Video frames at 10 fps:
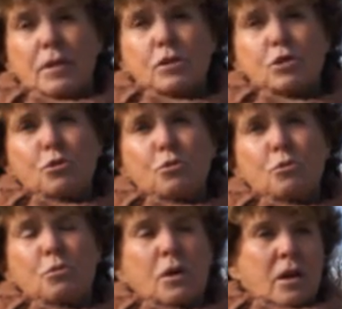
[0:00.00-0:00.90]
the
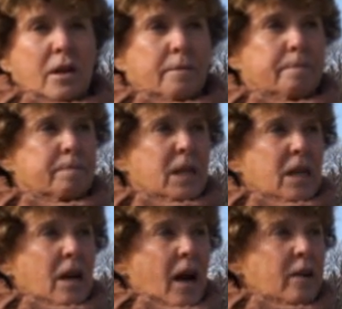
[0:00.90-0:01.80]
zoo,
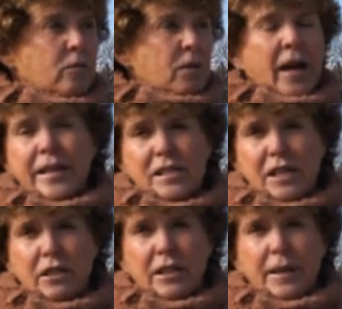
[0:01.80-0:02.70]
I
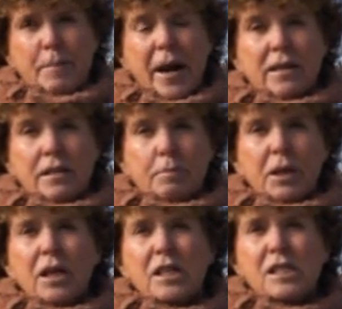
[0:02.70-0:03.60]
guess they didn't get back to them
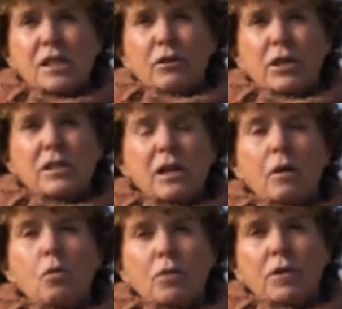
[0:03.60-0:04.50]
because there is
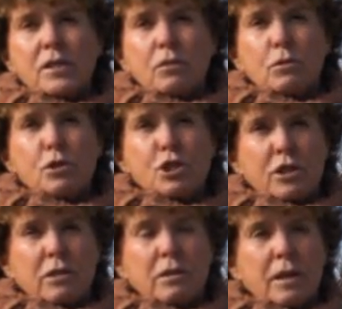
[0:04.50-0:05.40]
not one
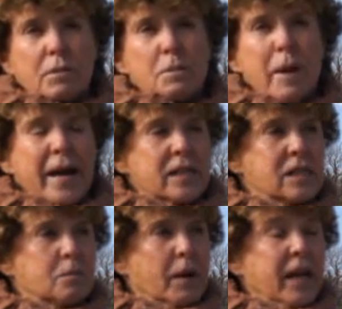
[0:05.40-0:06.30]
resolution that was
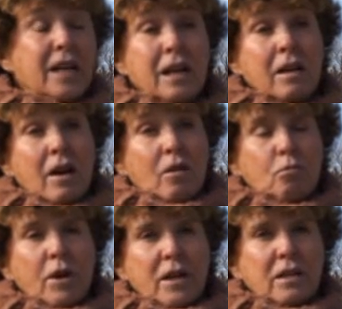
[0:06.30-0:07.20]
passed by any
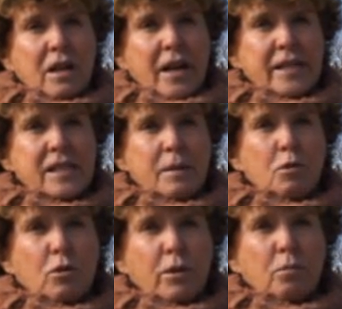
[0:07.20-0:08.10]
recognized
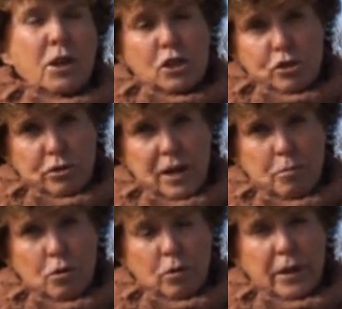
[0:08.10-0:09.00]
neighborhood or registered
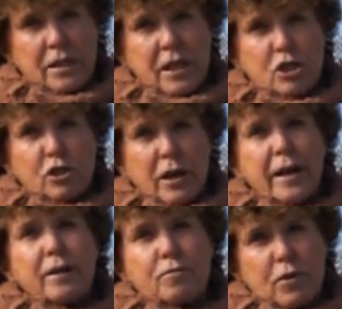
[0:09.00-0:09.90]
neighborhood organization that
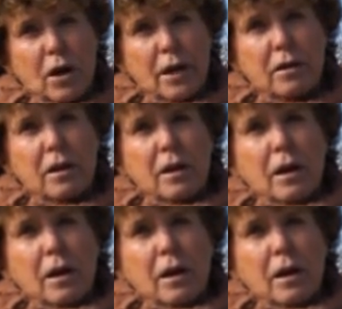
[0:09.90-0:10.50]
I can find